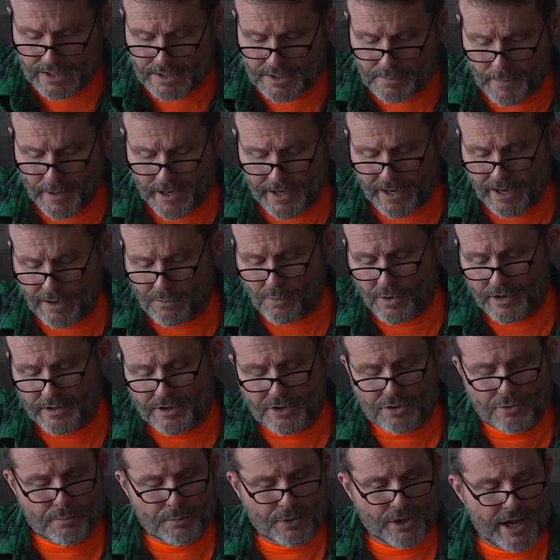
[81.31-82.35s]
Depending on whether
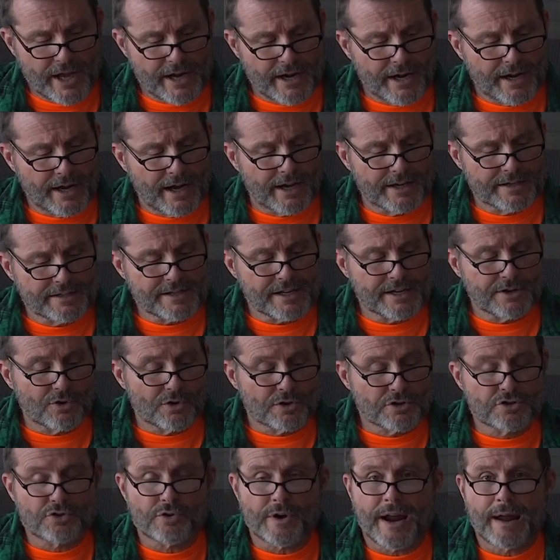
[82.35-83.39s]
you plan on hunting
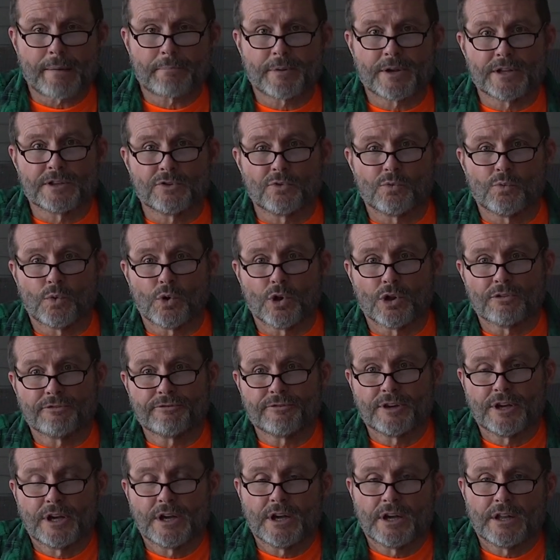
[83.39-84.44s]
or trapping the
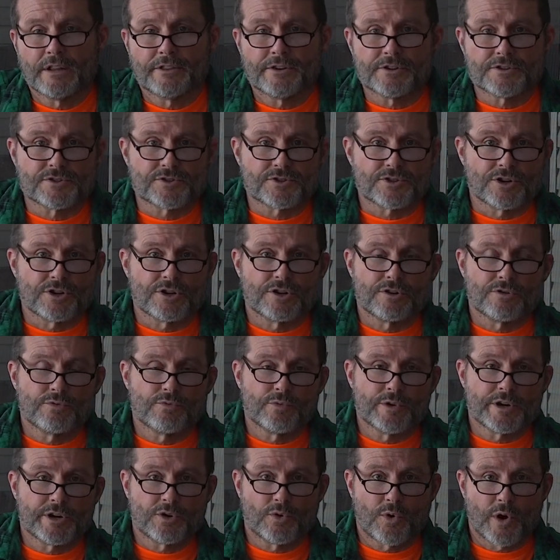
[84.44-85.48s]
wolf, there's certain
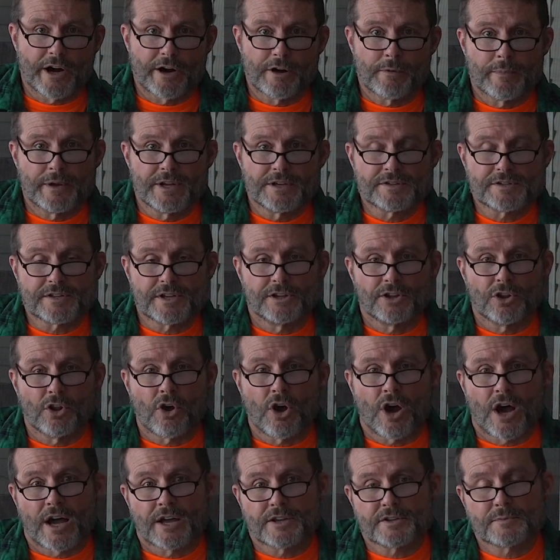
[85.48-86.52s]
requirements and
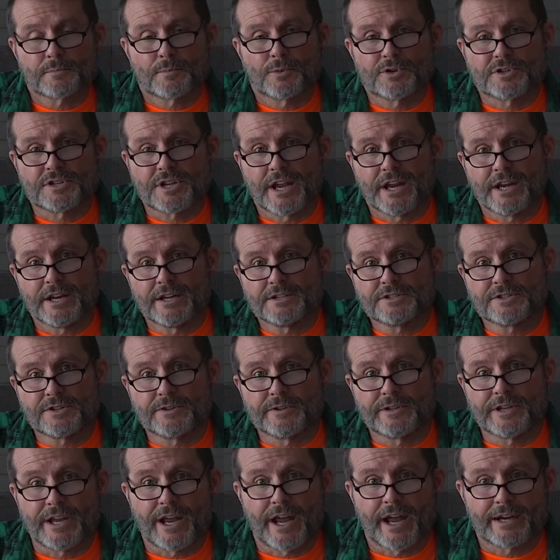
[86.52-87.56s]
laws pertaining
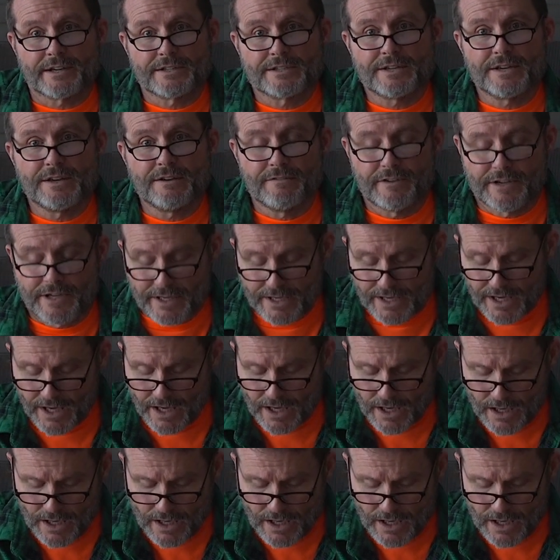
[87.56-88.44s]
to the activity.